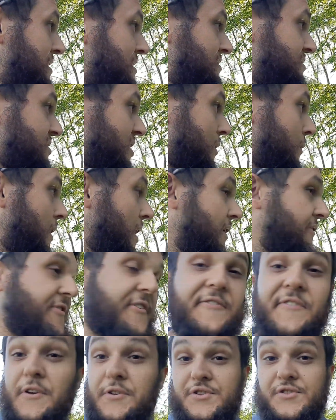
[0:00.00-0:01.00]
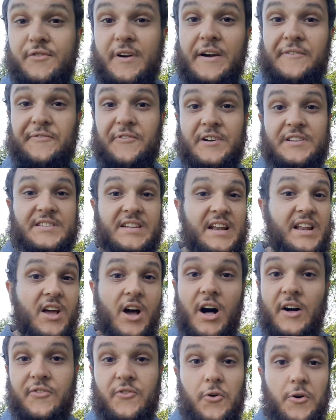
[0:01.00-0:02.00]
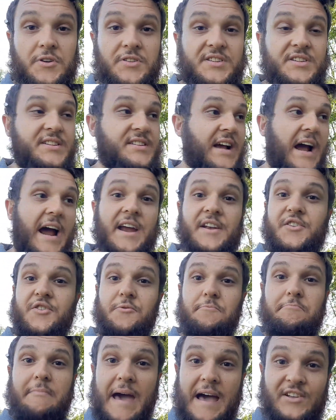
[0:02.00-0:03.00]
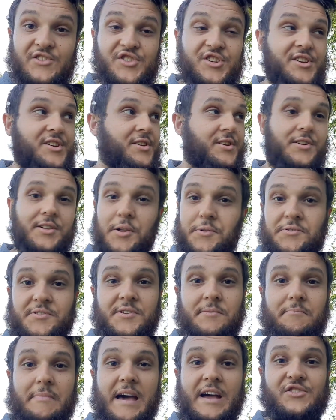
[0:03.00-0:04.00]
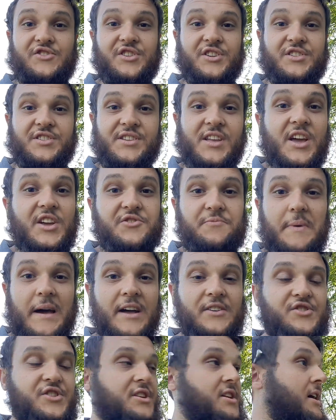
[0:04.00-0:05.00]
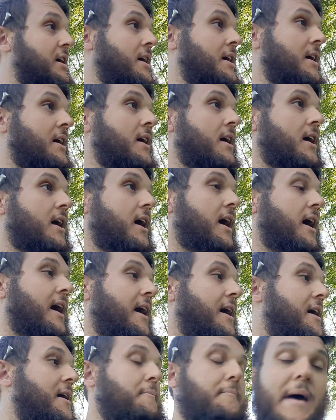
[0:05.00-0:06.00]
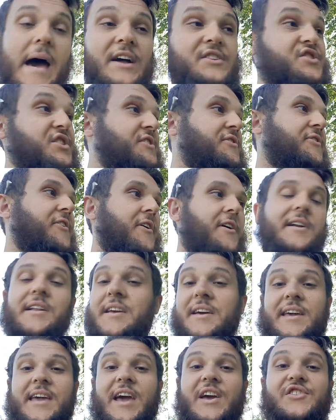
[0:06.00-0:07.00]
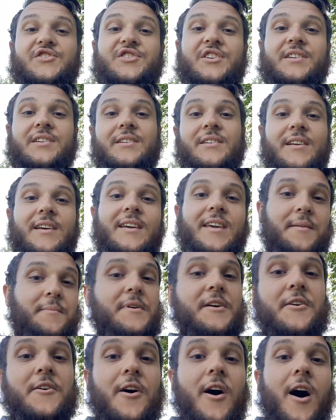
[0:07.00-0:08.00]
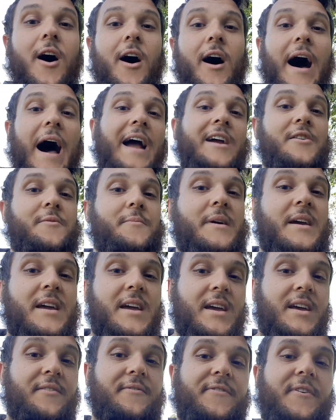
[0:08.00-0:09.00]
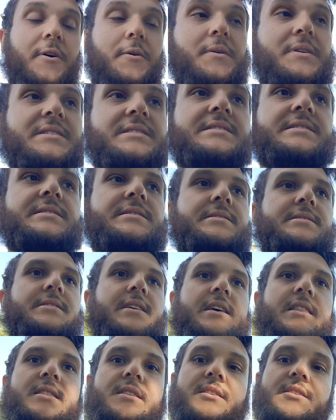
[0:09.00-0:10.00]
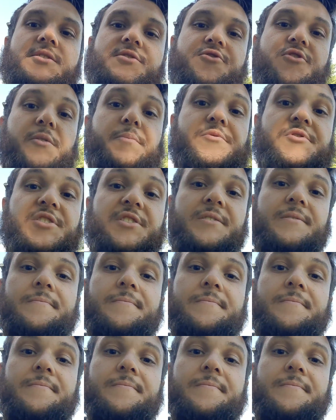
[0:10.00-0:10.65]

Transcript: So for future reference, any golf courses, I do magic, close-up magic, stage magic, magic for any occasion. Give me a call, hire me. Info is in the description.